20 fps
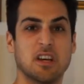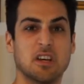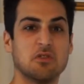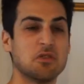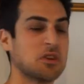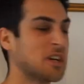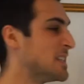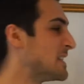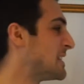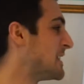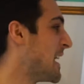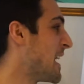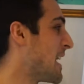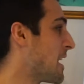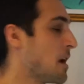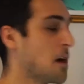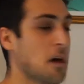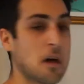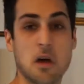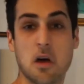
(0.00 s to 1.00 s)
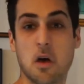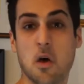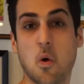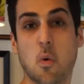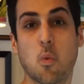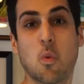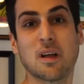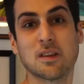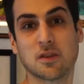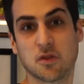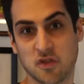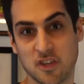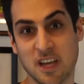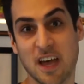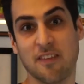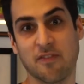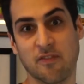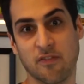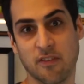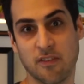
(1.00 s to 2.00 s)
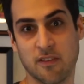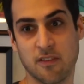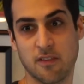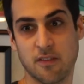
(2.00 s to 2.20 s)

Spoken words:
you can say 1 to 10.